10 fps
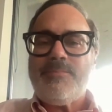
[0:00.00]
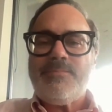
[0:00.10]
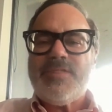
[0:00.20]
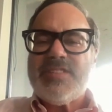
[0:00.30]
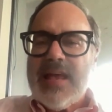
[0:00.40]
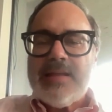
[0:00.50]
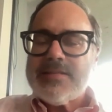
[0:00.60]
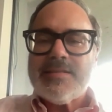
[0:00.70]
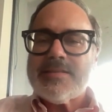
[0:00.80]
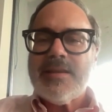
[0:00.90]

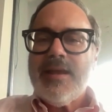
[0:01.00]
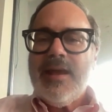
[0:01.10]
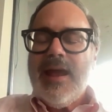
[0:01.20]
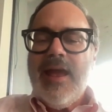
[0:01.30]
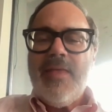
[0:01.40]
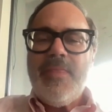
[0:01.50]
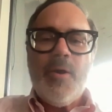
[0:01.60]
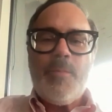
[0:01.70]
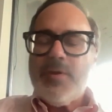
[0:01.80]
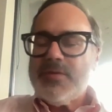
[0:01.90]
census and they'll
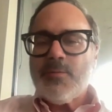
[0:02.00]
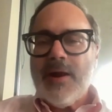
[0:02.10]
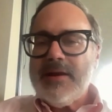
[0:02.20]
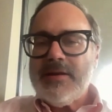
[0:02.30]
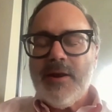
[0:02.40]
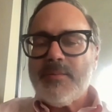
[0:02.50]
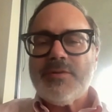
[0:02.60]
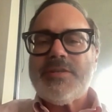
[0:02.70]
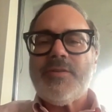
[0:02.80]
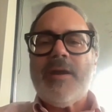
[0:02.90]
put the right
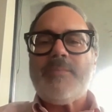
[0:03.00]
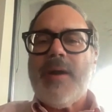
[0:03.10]
numbers in the right